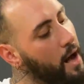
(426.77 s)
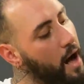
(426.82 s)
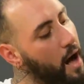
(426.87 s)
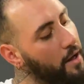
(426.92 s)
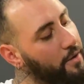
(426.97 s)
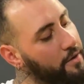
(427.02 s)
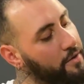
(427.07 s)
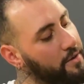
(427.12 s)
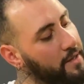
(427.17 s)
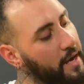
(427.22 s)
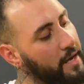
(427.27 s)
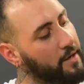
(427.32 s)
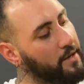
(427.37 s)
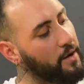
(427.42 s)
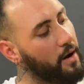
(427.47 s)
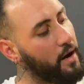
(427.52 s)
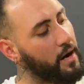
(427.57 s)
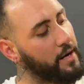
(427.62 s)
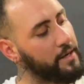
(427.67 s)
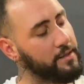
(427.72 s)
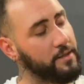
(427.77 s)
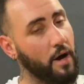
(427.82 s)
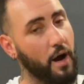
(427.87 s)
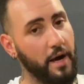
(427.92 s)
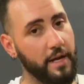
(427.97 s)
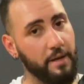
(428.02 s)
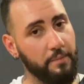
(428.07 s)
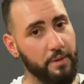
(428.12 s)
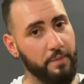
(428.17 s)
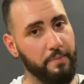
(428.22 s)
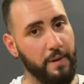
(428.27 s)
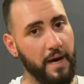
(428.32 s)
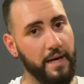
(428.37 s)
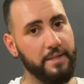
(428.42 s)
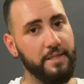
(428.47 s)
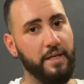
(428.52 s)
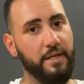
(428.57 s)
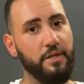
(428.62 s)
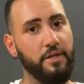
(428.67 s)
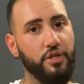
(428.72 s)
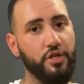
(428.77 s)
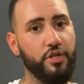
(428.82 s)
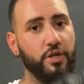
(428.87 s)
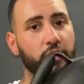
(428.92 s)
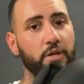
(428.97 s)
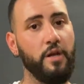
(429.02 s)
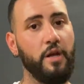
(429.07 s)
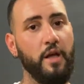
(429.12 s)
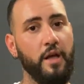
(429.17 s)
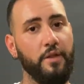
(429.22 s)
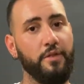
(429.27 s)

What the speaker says: Other than that, guys, I am the pad technician.